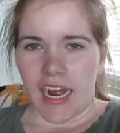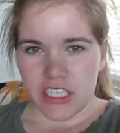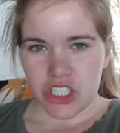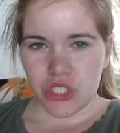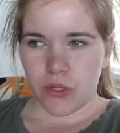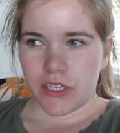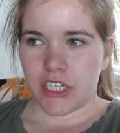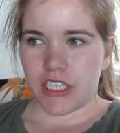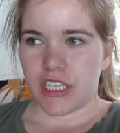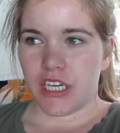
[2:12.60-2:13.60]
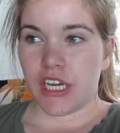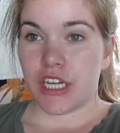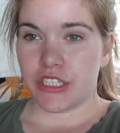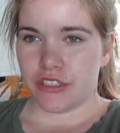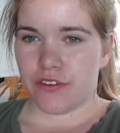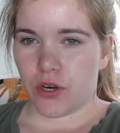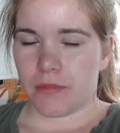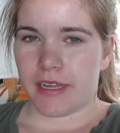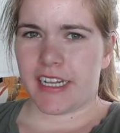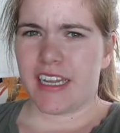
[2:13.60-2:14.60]
I just ordered a new phone.
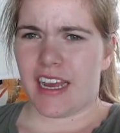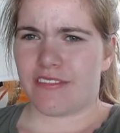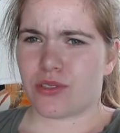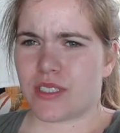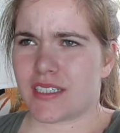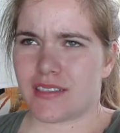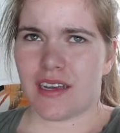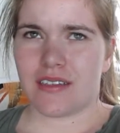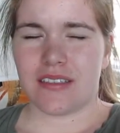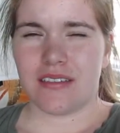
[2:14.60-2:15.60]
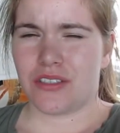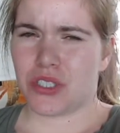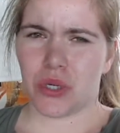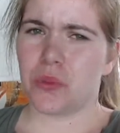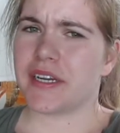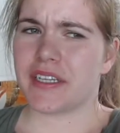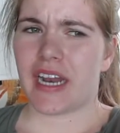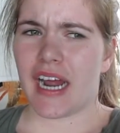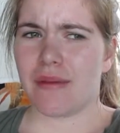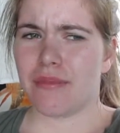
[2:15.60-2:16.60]
I'm getting the iPhone 6s. It's so weird
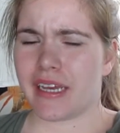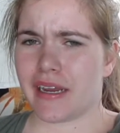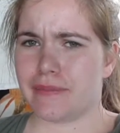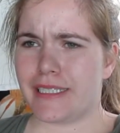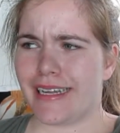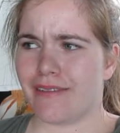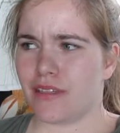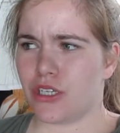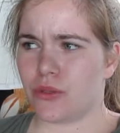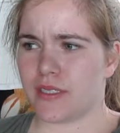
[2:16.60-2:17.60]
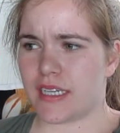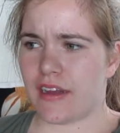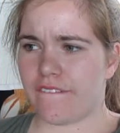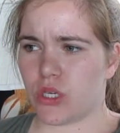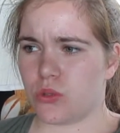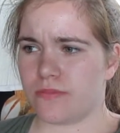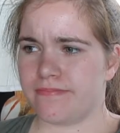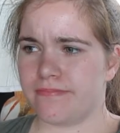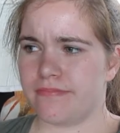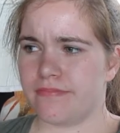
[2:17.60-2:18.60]
that I'm like up to date with the newest iPhone.
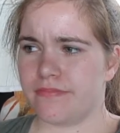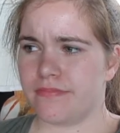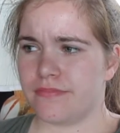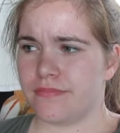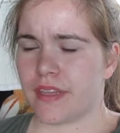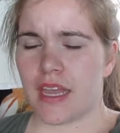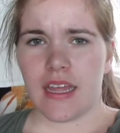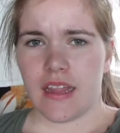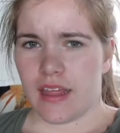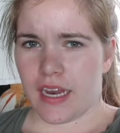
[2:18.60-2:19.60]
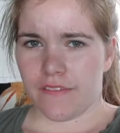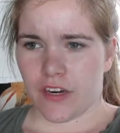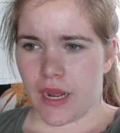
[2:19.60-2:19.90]
That never